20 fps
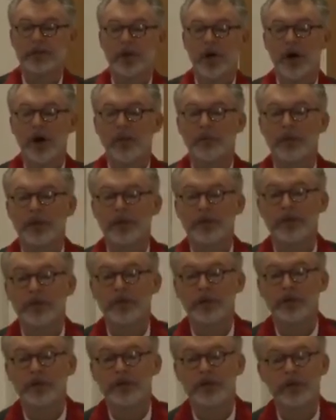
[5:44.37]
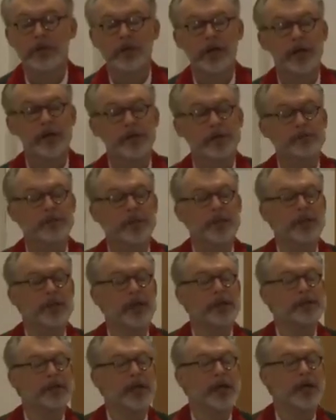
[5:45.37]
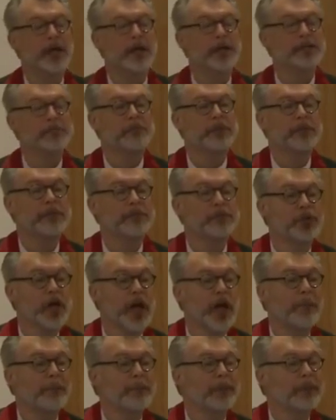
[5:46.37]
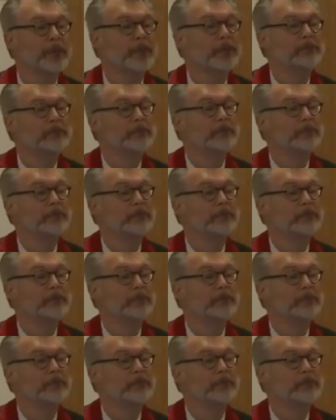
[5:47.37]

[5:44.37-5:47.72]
taught me during the year I spent as a hospital chaplain